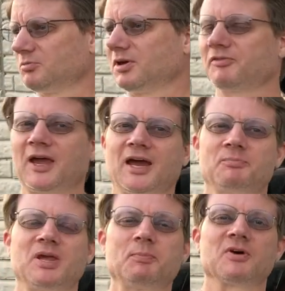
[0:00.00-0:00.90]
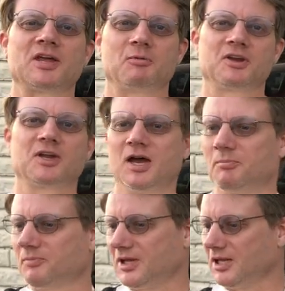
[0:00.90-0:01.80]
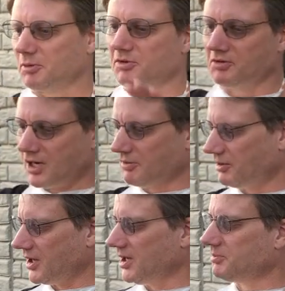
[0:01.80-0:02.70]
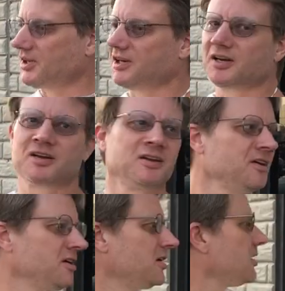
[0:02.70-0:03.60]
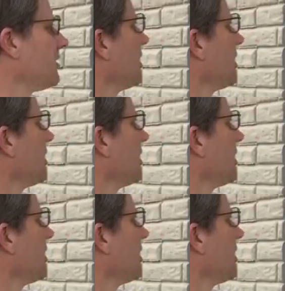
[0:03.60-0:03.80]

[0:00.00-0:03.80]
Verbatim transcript: we've had people that would come and they would drive right up to here and